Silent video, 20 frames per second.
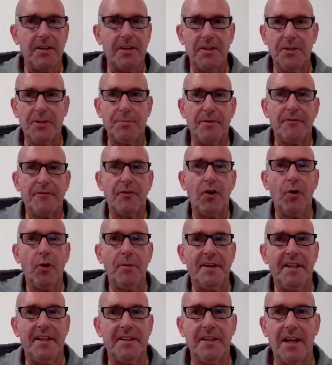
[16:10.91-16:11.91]
you're
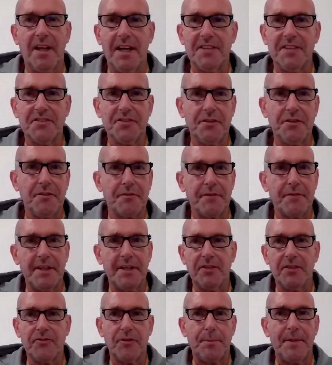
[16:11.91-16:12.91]
performing in like two, three
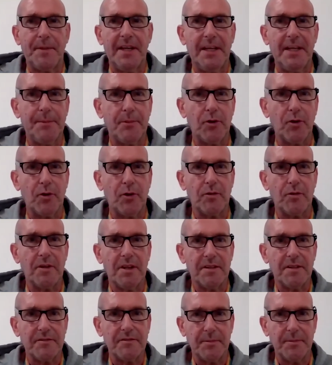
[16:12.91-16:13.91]
hundred people
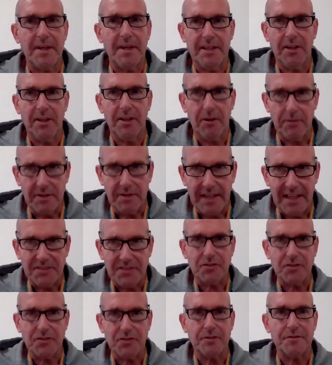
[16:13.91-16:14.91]
from you know, and that
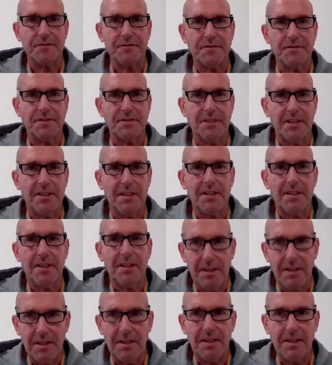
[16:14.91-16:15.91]
sort
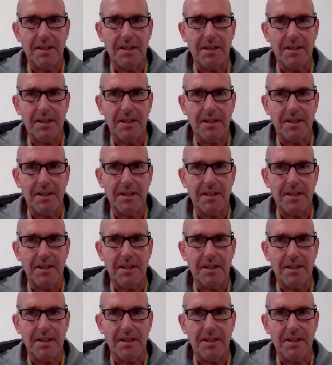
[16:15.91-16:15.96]
of